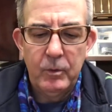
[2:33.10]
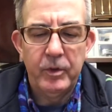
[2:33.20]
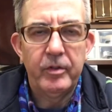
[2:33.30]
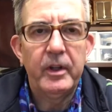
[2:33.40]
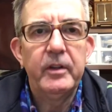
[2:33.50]

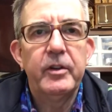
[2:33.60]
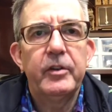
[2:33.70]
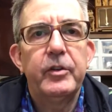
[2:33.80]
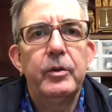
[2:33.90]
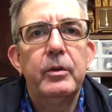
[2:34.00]
Which leads
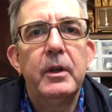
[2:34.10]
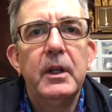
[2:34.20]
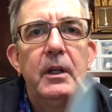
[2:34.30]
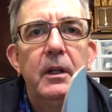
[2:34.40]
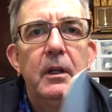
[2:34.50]
us to
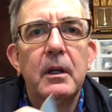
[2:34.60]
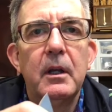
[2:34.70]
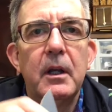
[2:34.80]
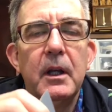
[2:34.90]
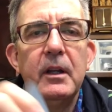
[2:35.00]
the
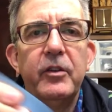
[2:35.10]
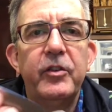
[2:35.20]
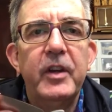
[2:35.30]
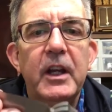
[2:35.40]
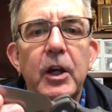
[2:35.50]

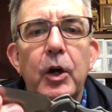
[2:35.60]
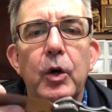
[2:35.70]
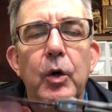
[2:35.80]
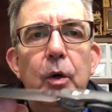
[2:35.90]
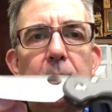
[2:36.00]

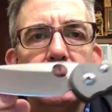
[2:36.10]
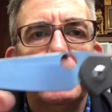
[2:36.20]
Insingo.